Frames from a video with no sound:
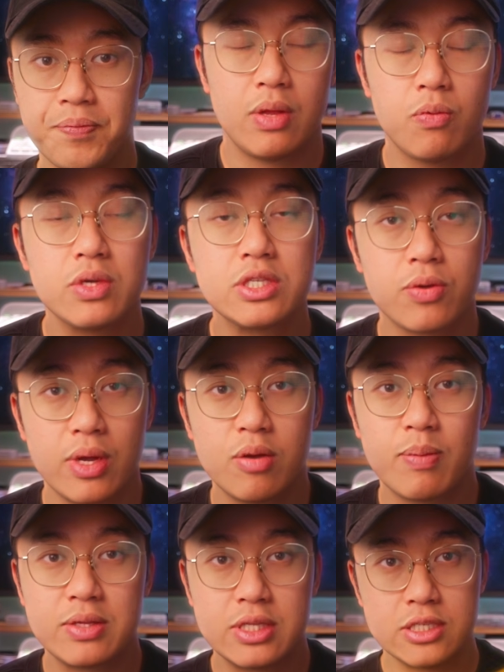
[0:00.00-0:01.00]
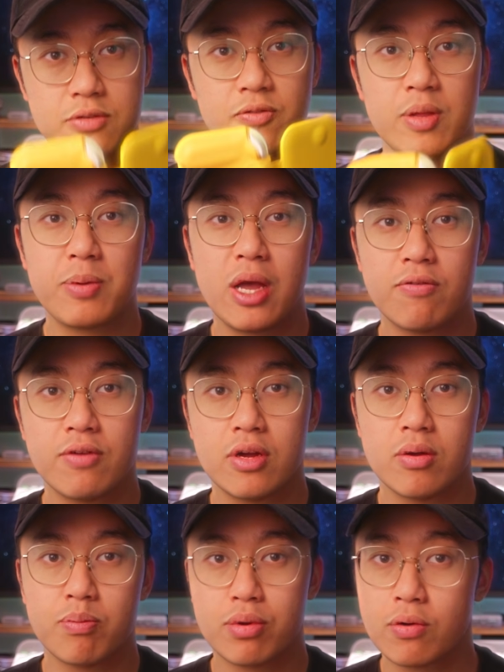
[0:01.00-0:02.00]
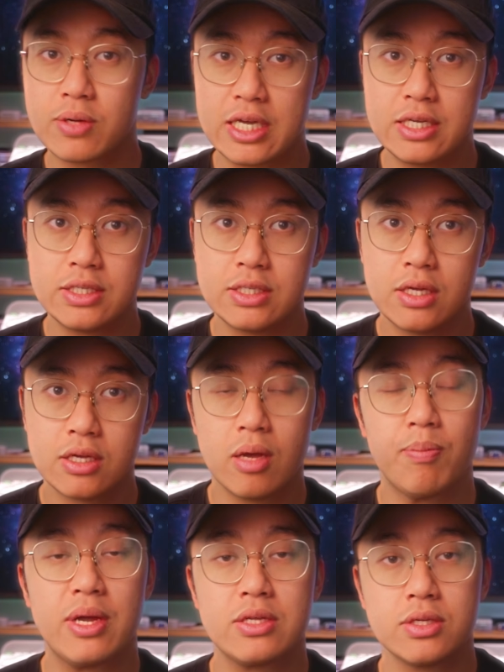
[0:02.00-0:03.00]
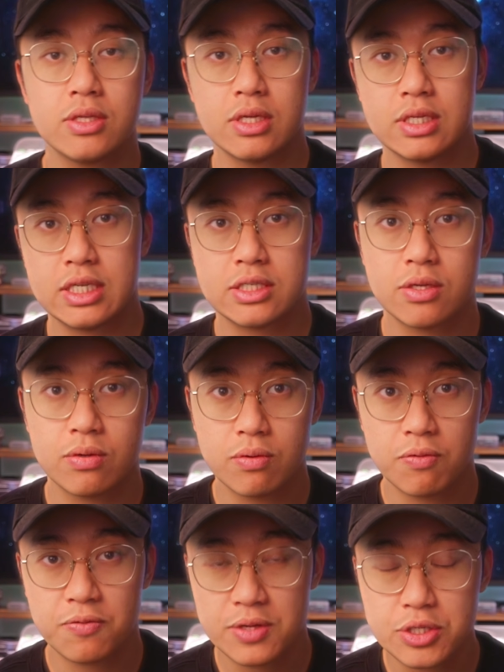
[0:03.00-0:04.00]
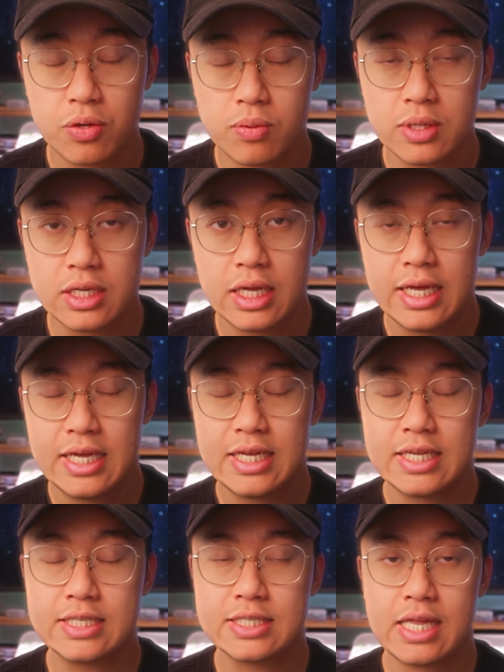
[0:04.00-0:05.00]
What's great about this flip cover Pro case compared to the Nintendo official one is